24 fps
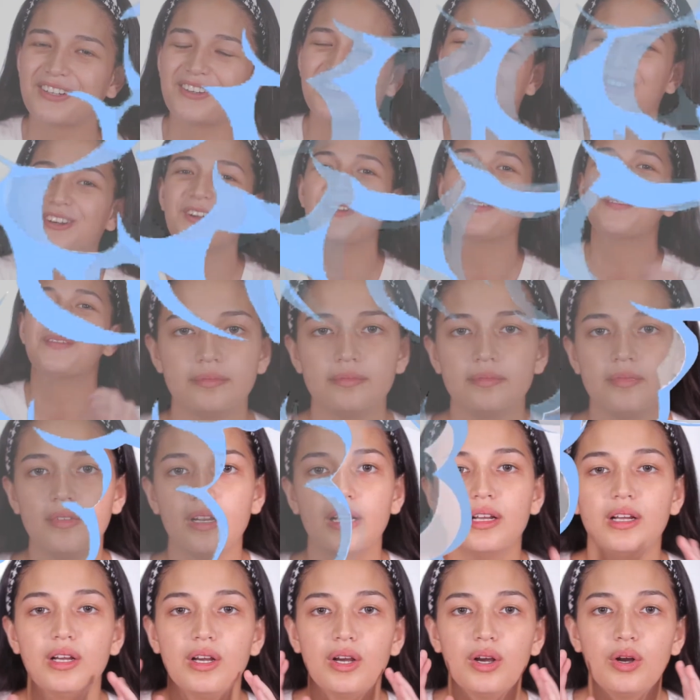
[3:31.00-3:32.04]
ko.
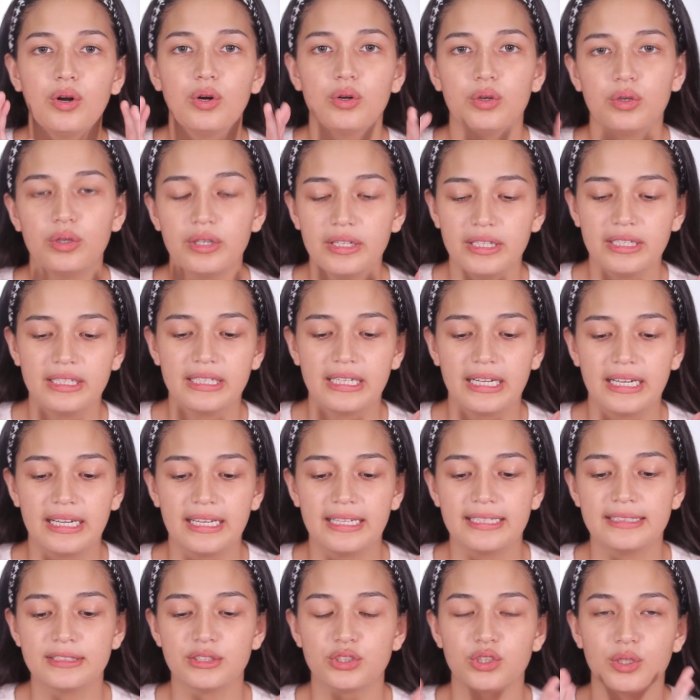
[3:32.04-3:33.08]
Okay
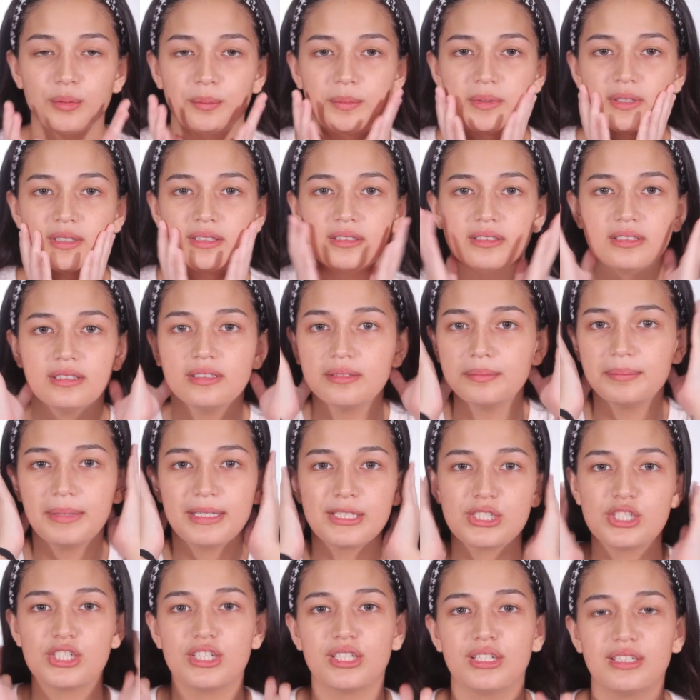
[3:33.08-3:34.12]
guys, sobrang
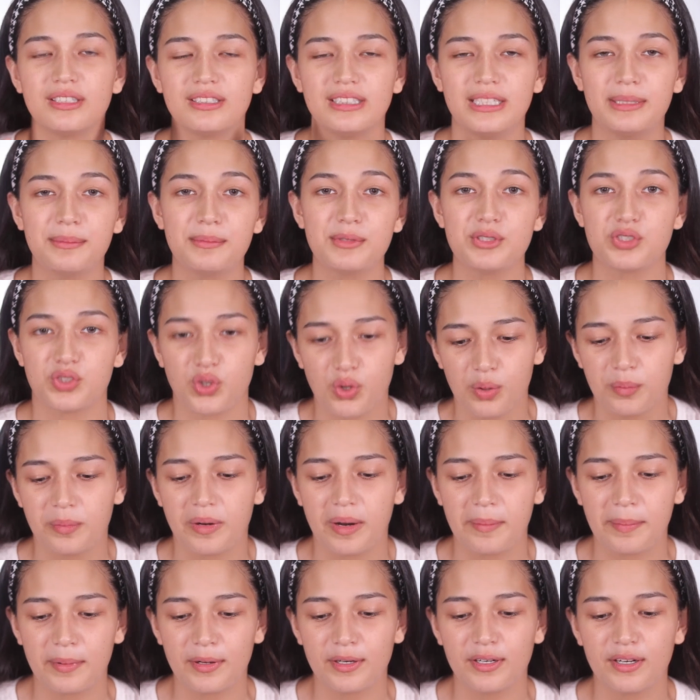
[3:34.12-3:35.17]
medyo di man sobra
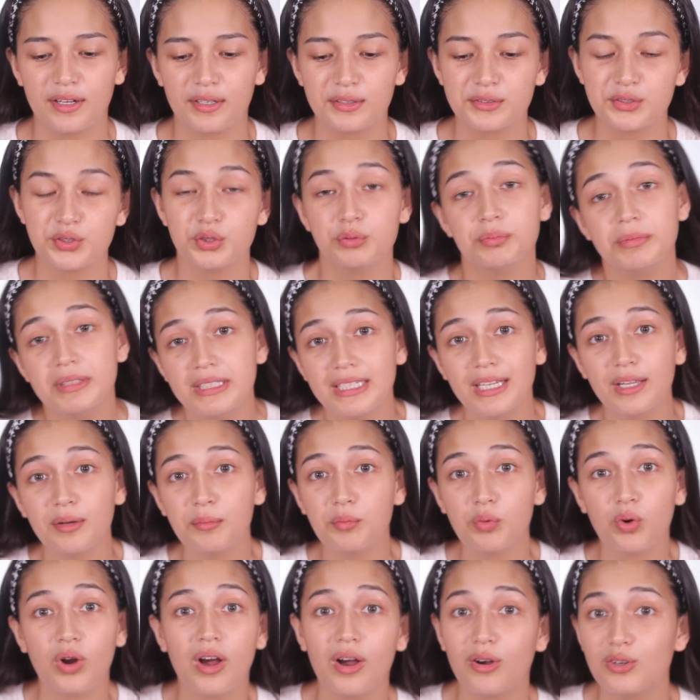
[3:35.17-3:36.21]
pero naka-zoom in na yung
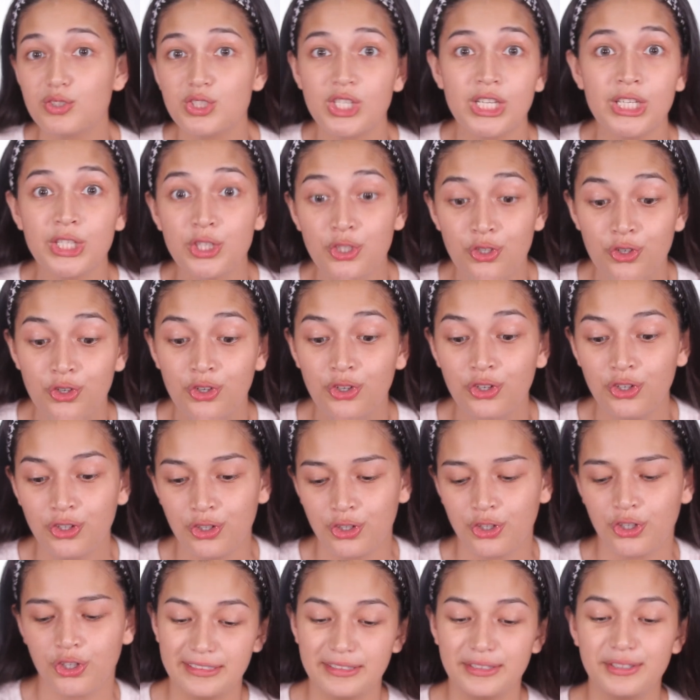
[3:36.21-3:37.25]
mukha ko sa inyo.
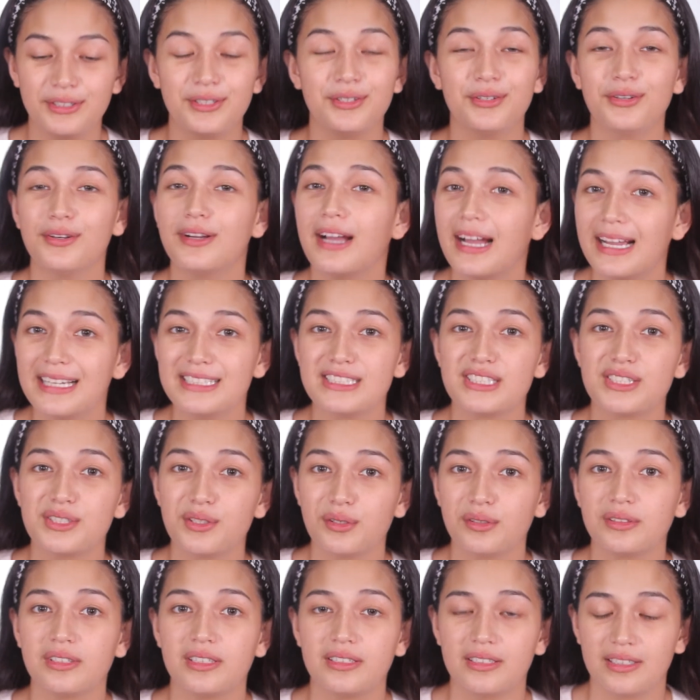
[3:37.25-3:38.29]
You guys
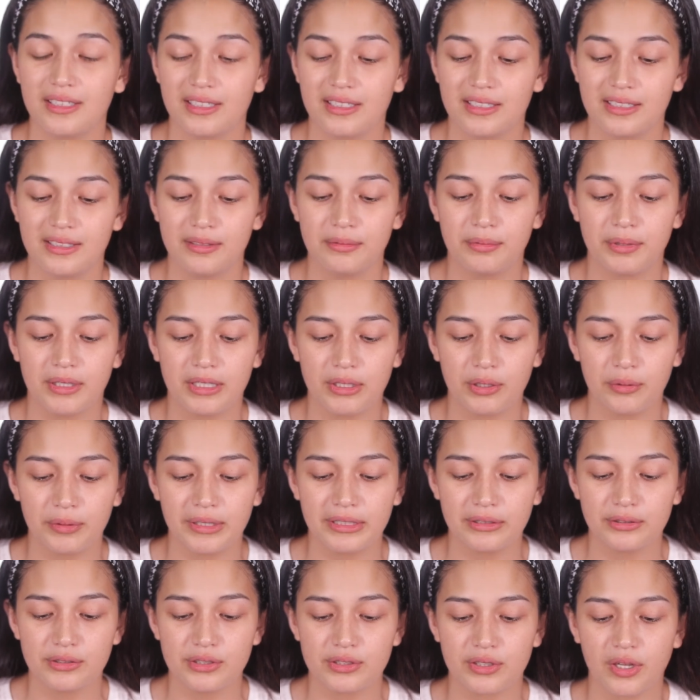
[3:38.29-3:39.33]
know the drill. We're
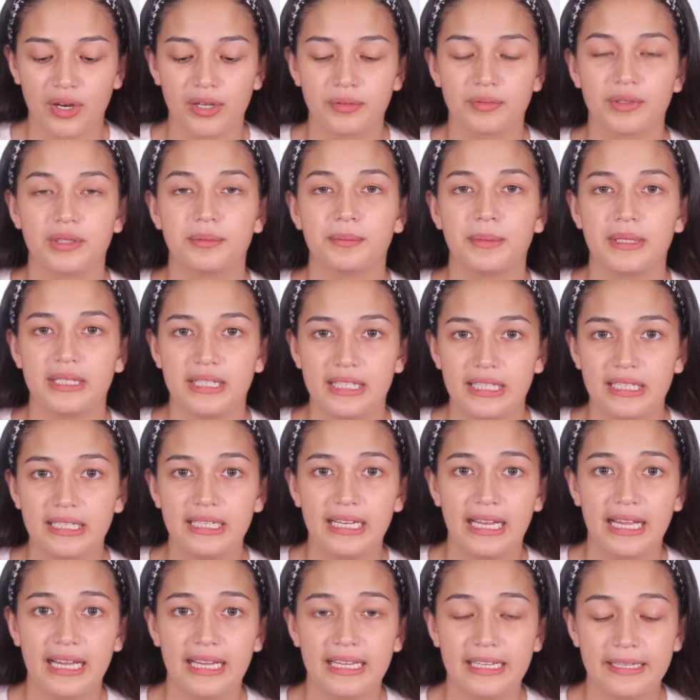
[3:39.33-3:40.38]
going to start with my
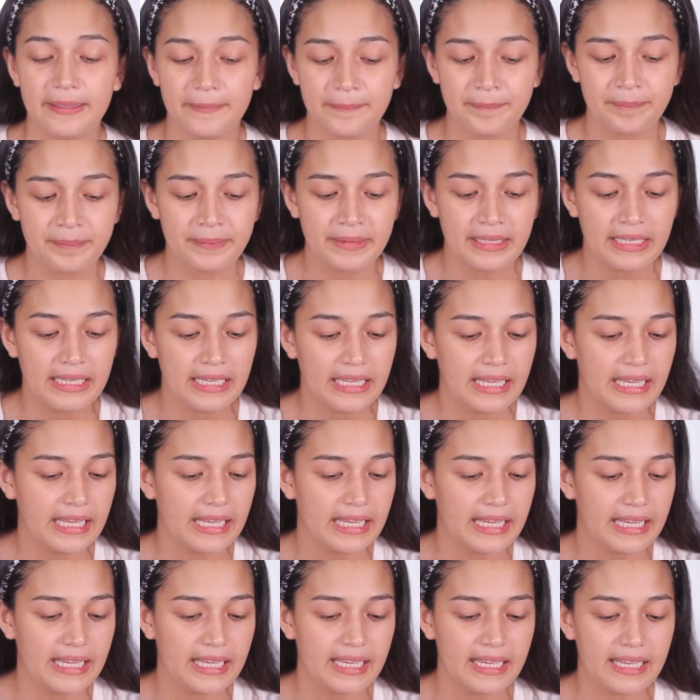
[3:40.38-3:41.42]
kilay.
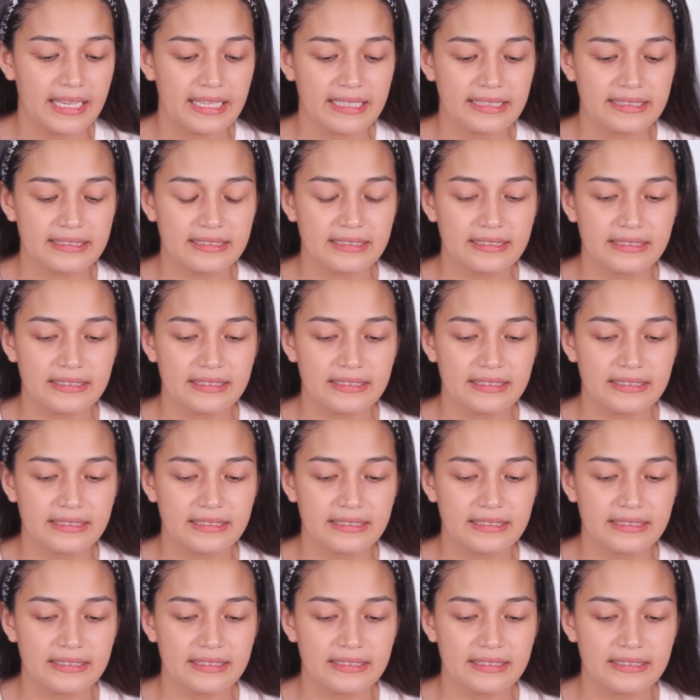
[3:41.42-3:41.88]
And